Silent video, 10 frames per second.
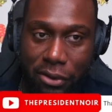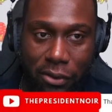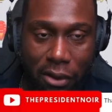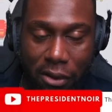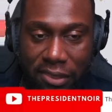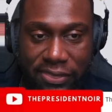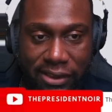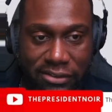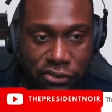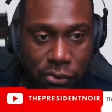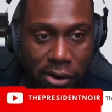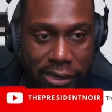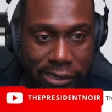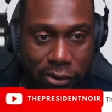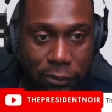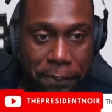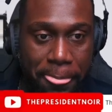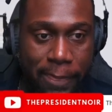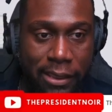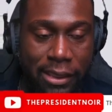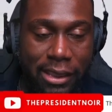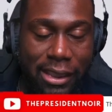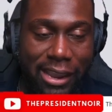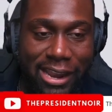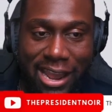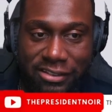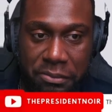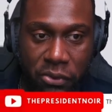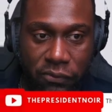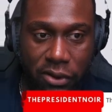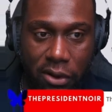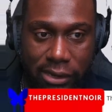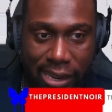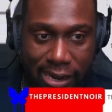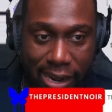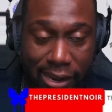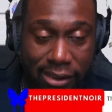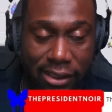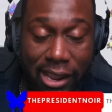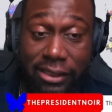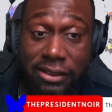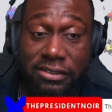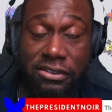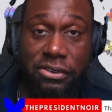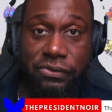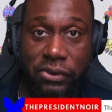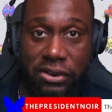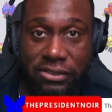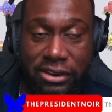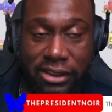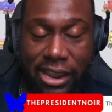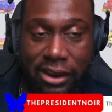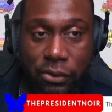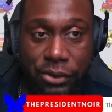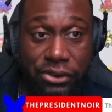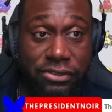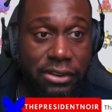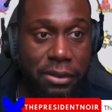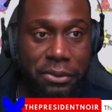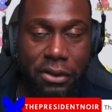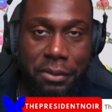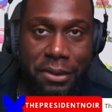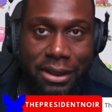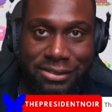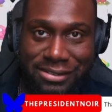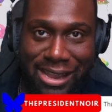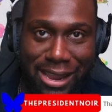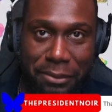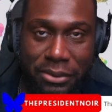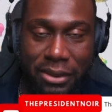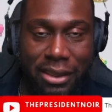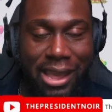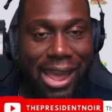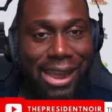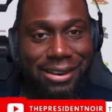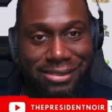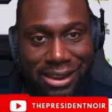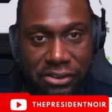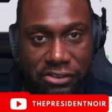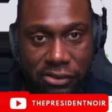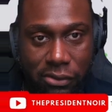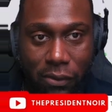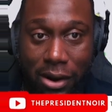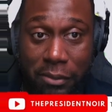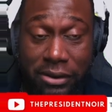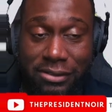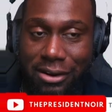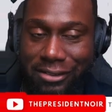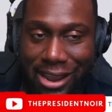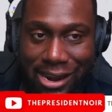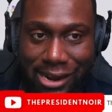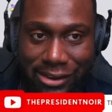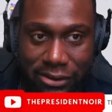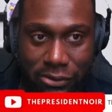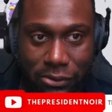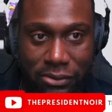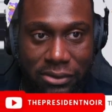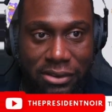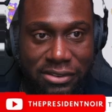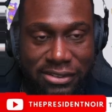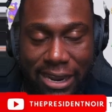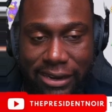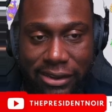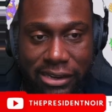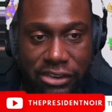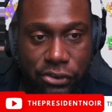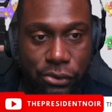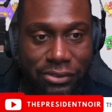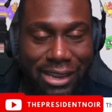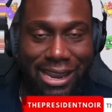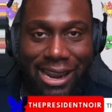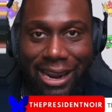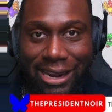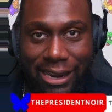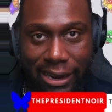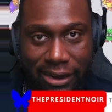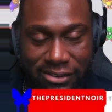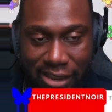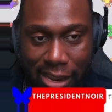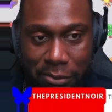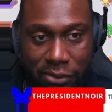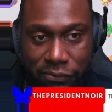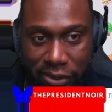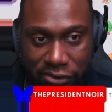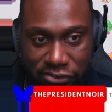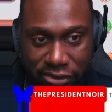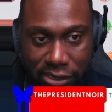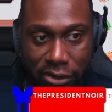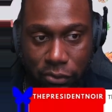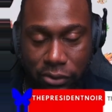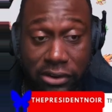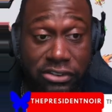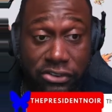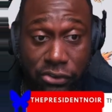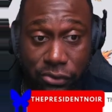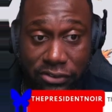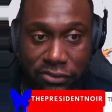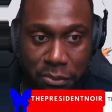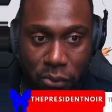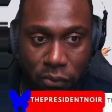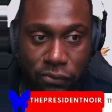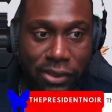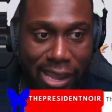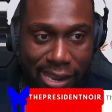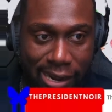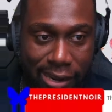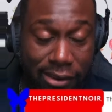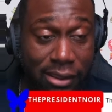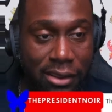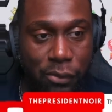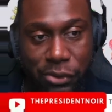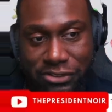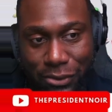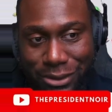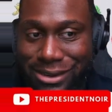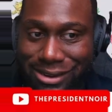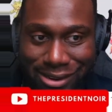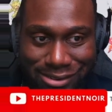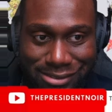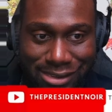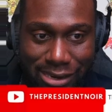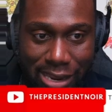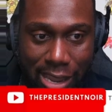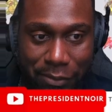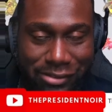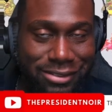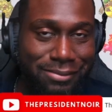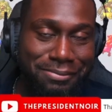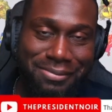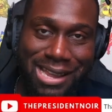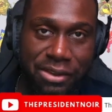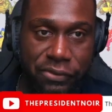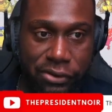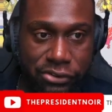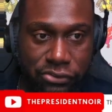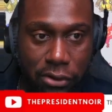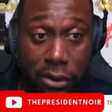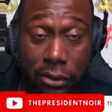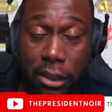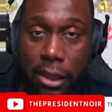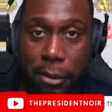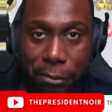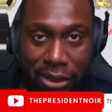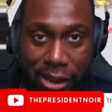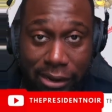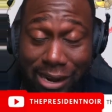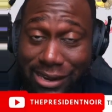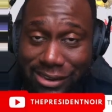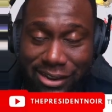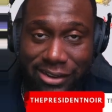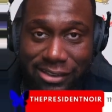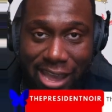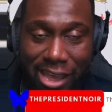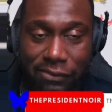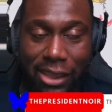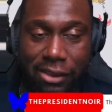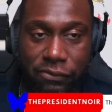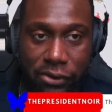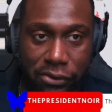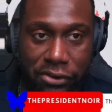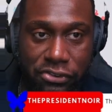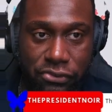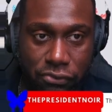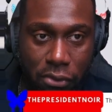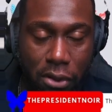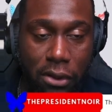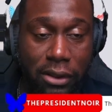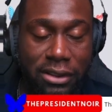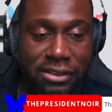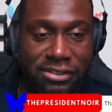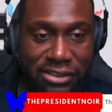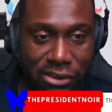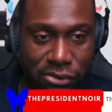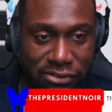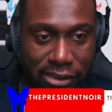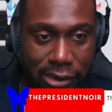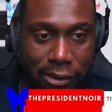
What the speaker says: all the things that you already know. It has a move called Headache, and this is the first indicator where you see a Pokemon's type and its energy requirements are not identical. Psyduck can use any type of energy in order to use its move, Headache, which only does 10 damage. Not very strong, but it does have a very strong skill set.